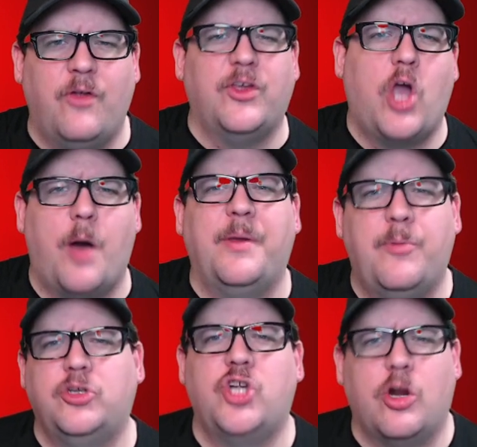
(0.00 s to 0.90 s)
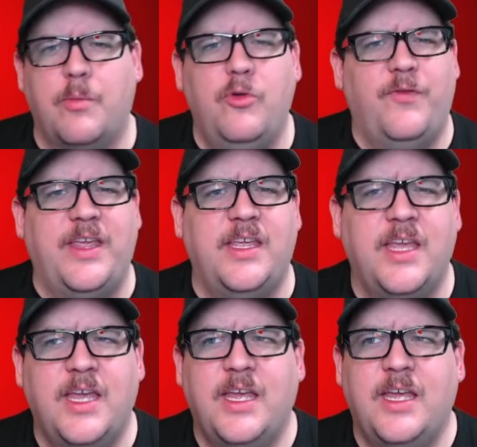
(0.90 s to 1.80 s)
the comic book genre movie
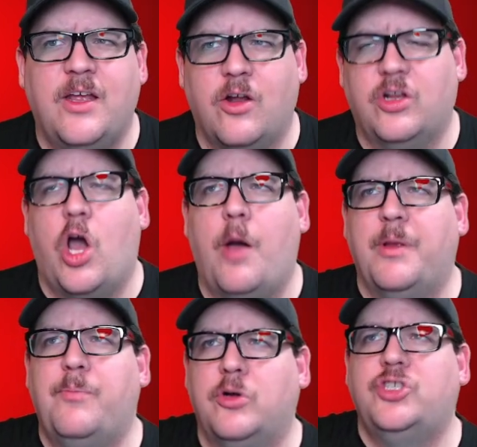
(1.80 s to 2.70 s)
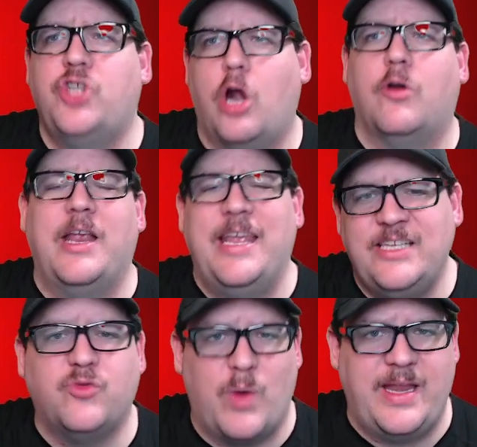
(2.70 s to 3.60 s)
or comic book genre
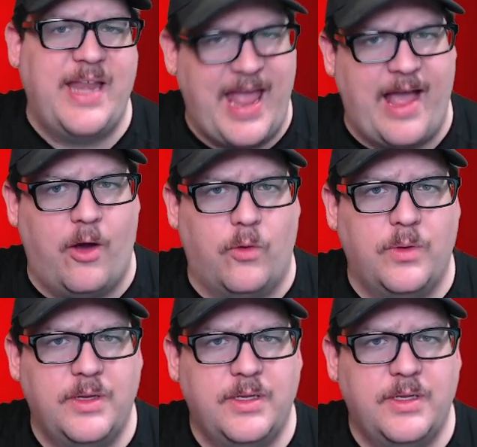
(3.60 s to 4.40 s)
is right now.